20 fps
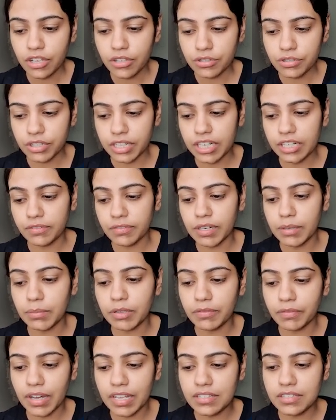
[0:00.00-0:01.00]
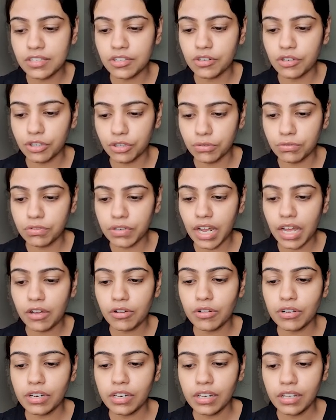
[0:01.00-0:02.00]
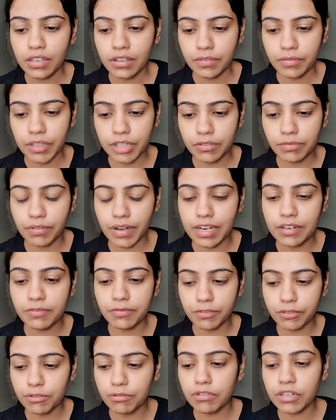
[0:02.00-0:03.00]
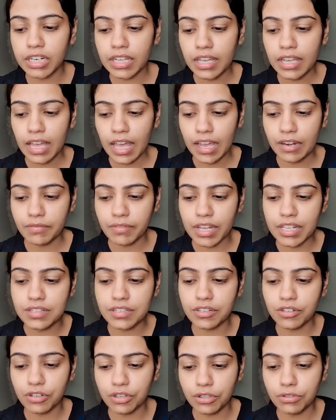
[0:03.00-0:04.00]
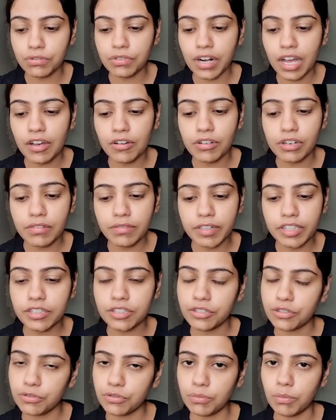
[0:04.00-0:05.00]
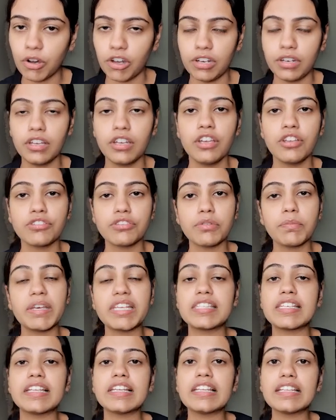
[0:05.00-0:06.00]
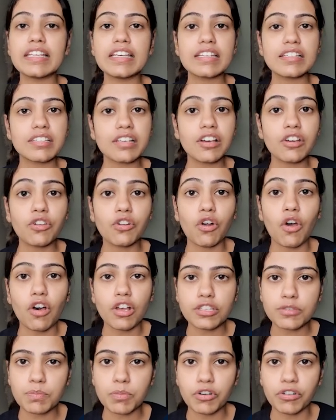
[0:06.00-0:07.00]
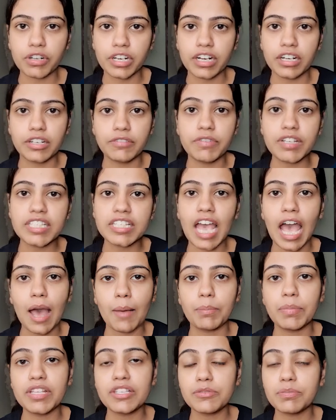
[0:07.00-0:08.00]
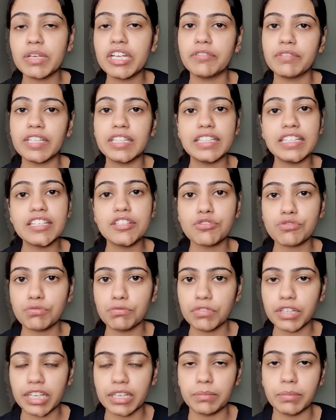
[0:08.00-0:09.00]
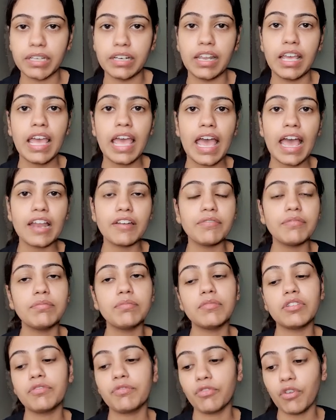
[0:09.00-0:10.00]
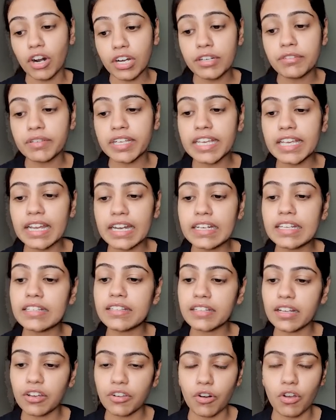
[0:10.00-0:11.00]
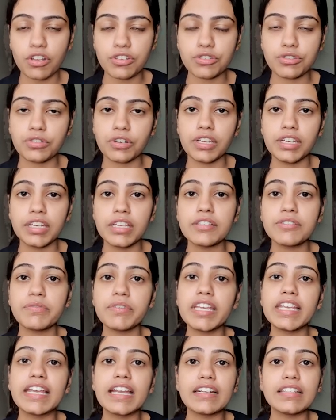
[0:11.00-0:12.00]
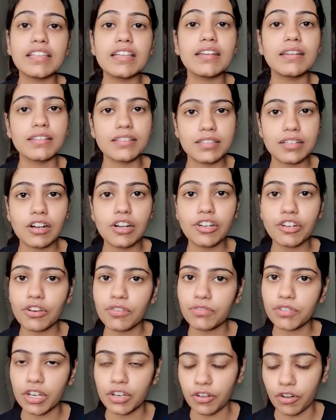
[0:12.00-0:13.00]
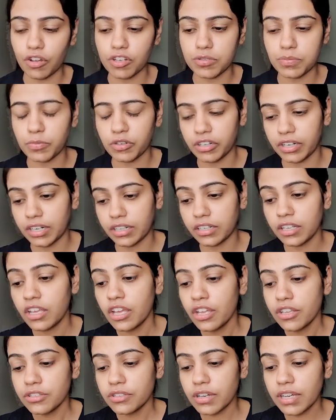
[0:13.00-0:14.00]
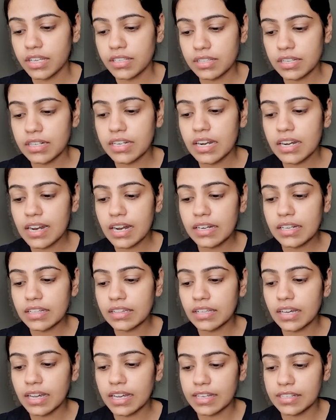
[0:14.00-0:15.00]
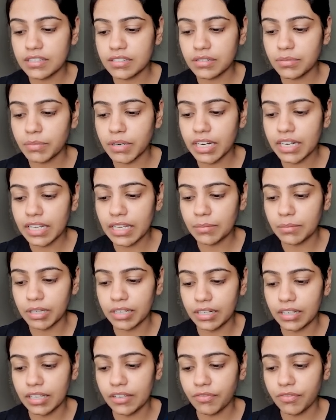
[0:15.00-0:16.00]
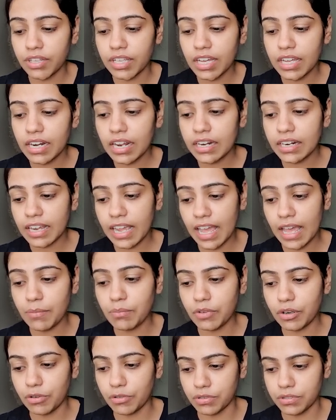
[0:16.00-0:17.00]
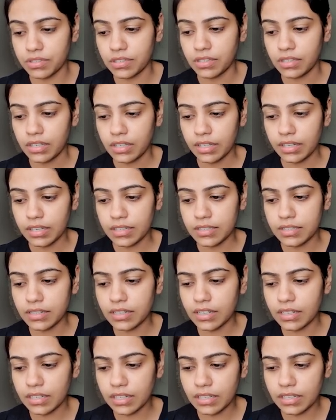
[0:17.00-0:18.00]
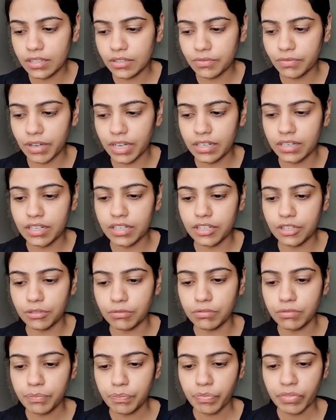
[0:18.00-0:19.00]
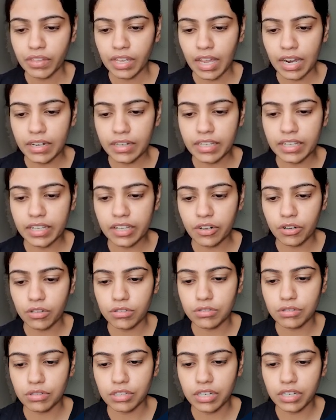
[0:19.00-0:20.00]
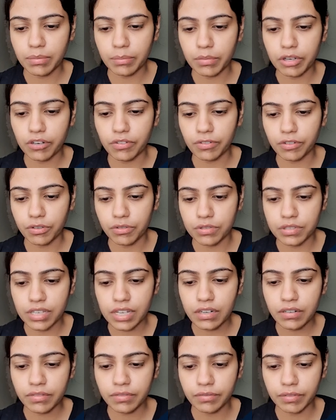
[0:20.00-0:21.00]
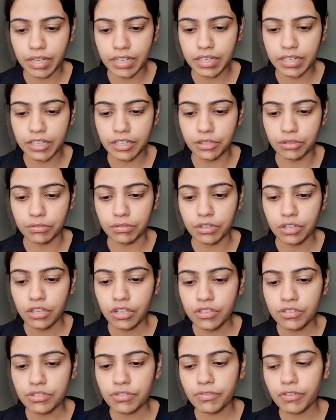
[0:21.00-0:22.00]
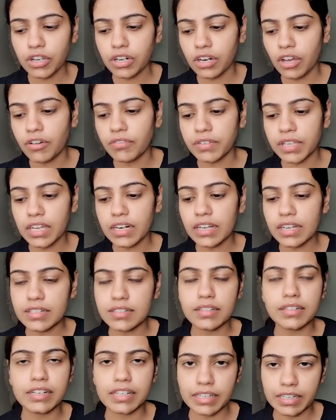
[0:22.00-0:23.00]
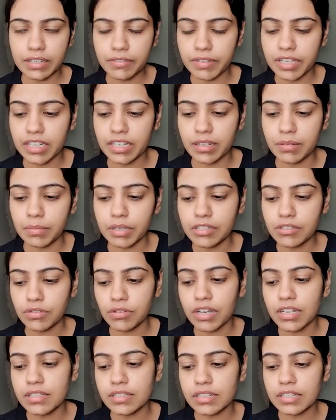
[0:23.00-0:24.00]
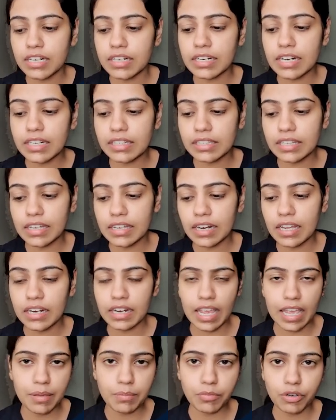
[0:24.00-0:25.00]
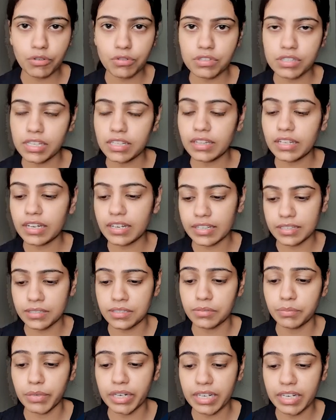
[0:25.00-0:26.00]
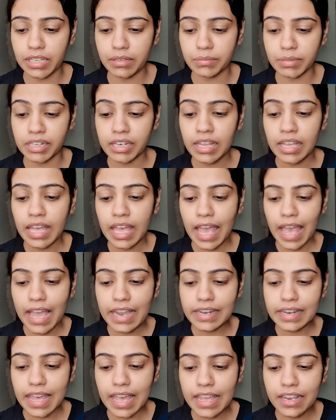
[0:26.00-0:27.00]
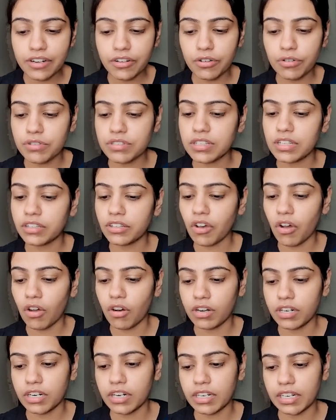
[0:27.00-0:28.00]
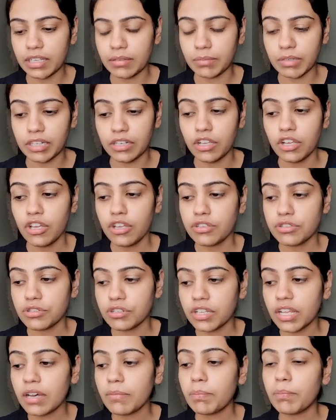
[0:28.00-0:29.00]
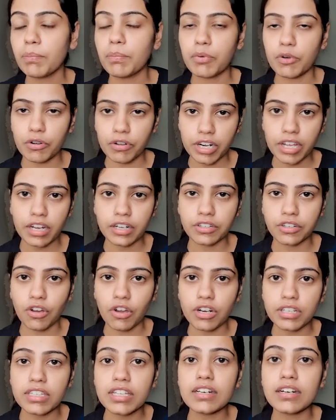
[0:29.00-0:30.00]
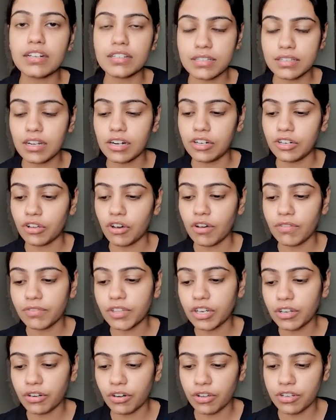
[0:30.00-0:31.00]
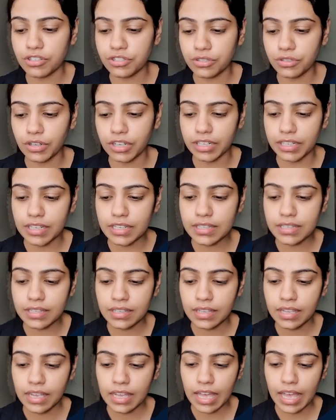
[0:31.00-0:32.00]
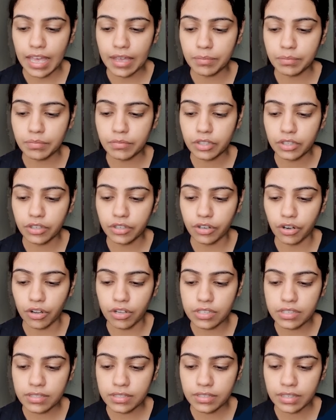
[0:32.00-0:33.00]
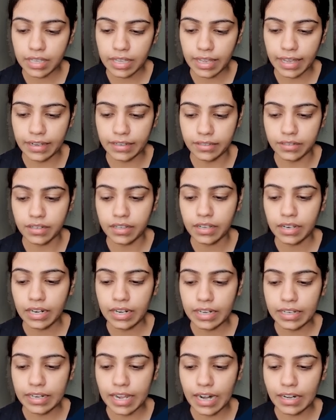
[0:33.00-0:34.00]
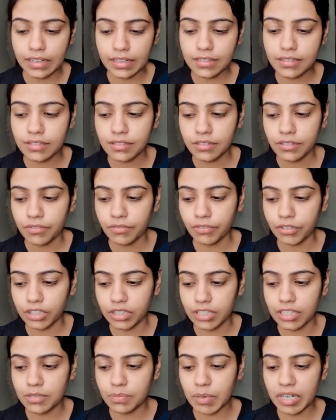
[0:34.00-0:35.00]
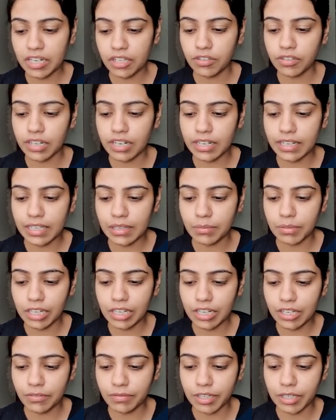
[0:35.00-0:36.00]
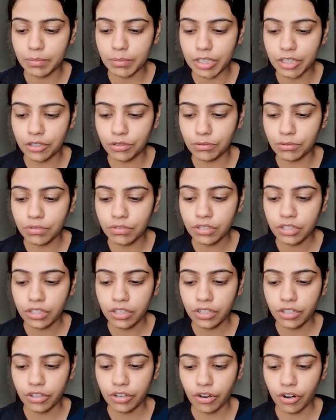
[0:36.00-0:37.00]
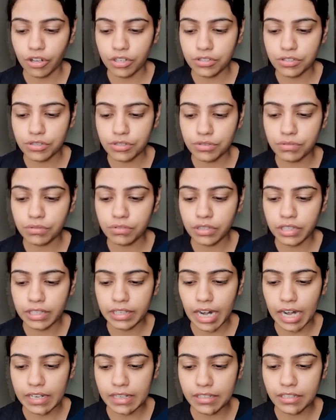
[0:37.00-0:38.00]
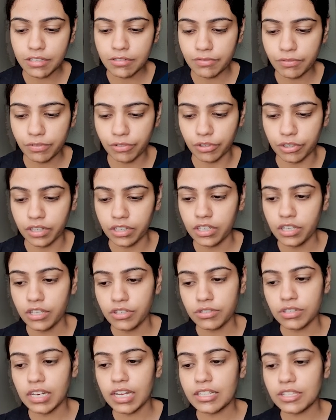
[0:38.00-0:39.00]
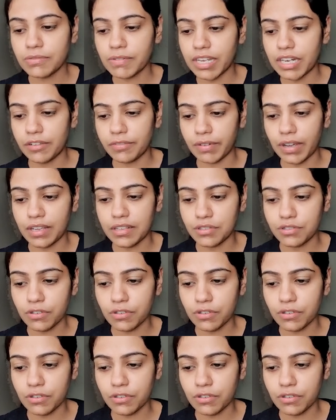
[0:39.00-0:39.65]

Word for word: So it will be 102 Rahul with one fruit and 102 Rahul with two ball. So basically there is a cross product which happens between these two tables, and what we get in the cross join is we get the result of the cross product. So consider that in the customer table, if there are m rows, consider it is 1 and 2, and here also the number of rows are 1 and 2. So for now we are considering variable. So consider that there are m rows in the customer table and n rows in the order table. So the product or the result of the cross join is m cross n. That is, for this particular table it would be 2 cross 2, that is 4. So let's verify.